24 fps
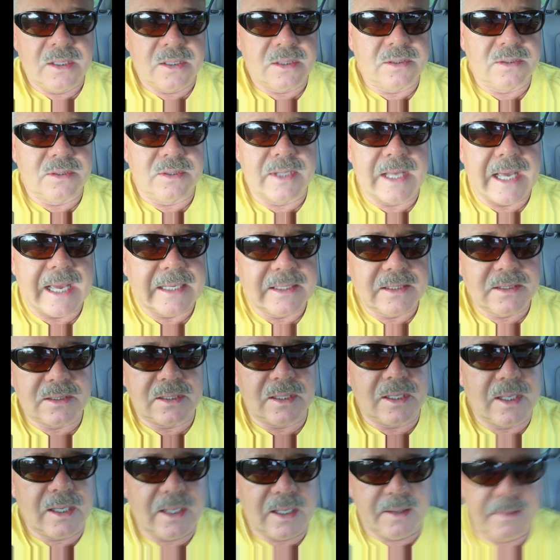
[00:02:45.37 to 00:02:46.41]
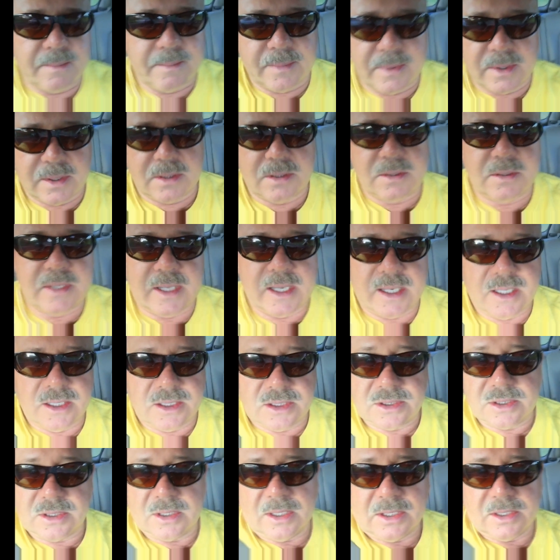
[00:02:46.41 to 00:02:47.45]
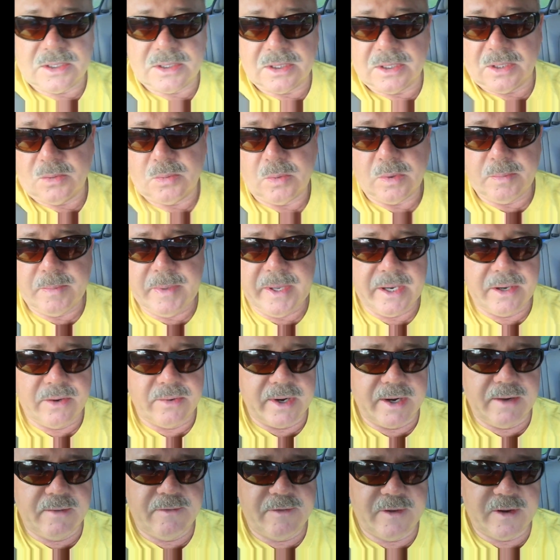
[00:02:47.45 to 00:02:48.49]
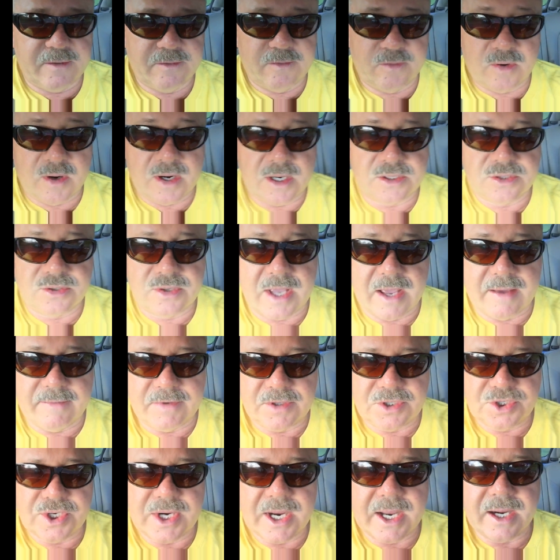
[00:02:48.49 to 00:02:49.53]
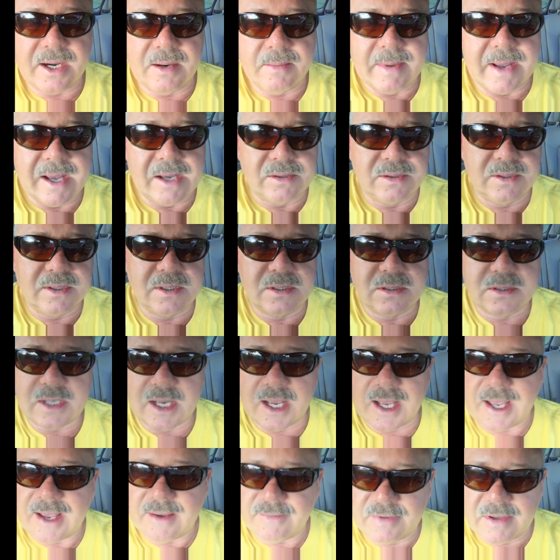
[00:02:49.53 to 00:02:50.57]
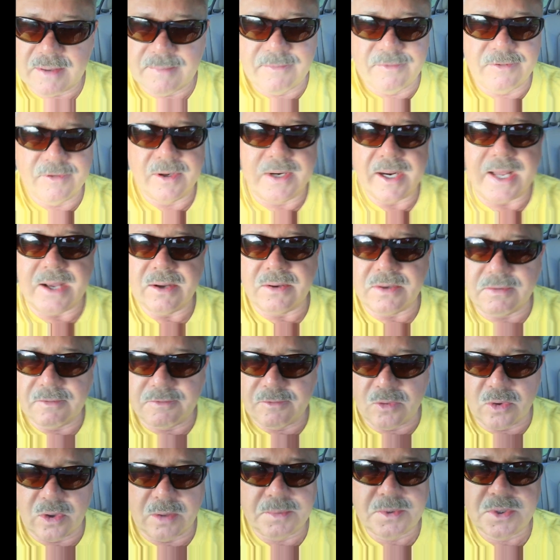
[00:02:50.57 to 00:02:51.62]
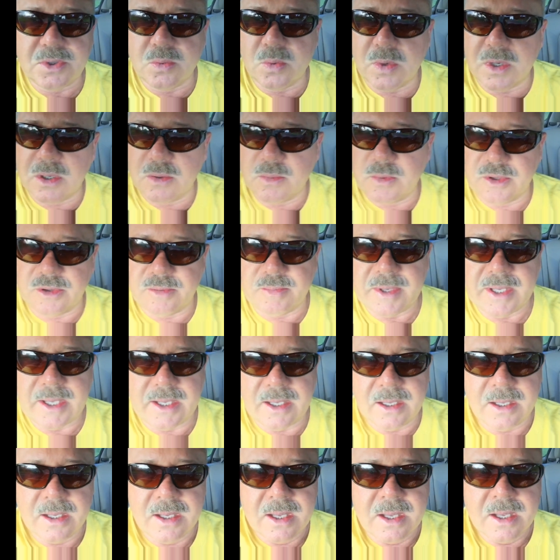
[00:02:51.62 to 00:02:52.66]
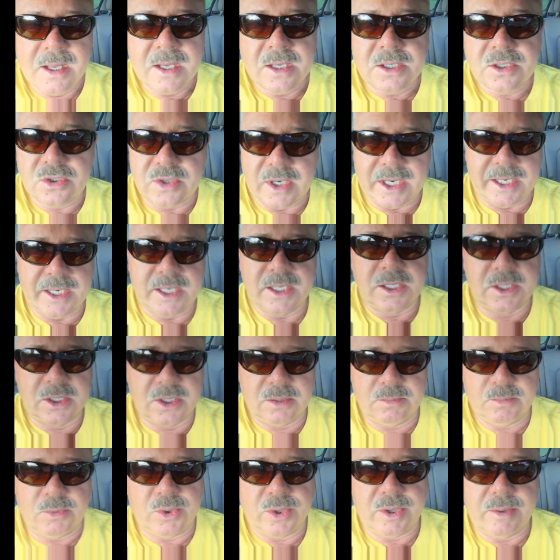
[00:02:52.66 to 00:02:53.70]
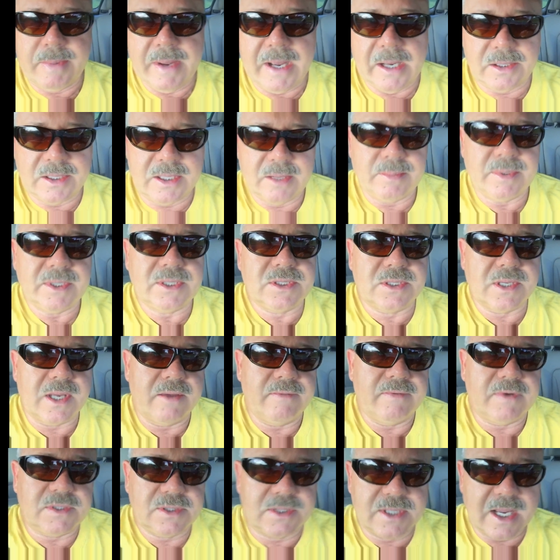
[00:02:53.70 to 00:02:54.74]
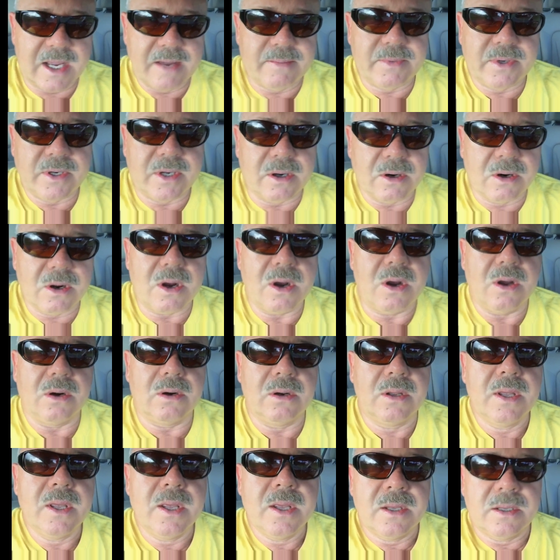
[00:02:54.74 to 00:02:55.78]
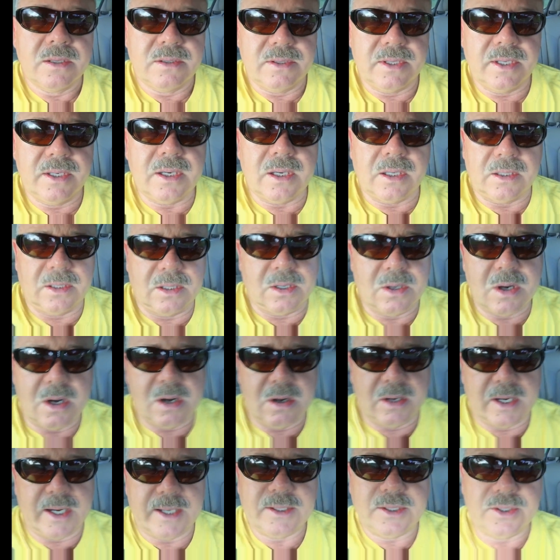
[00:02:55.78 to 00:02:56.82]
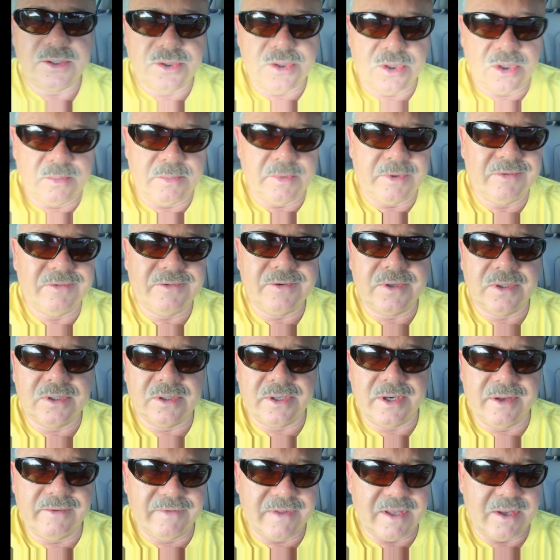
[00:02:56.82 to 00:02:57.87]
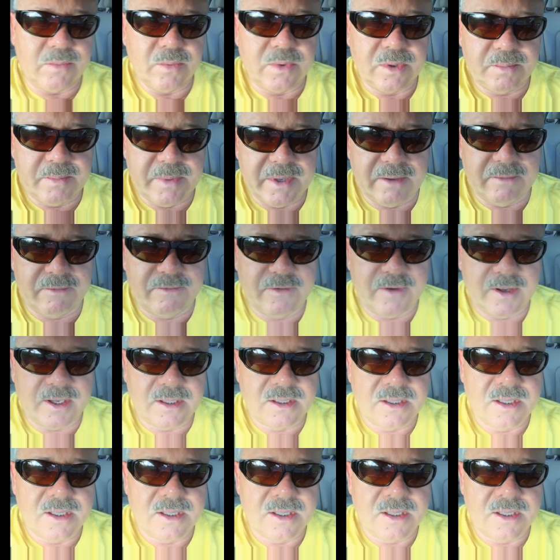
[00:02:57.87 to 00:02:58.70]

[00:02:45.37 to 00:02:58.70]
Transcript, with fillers: that um, that it's it's it would be a great fit for us to have a chat about this. I have them fill out a form to work with me, so I can learn more about them and save us time in our call. Then on the call, I determine further if they would be a fit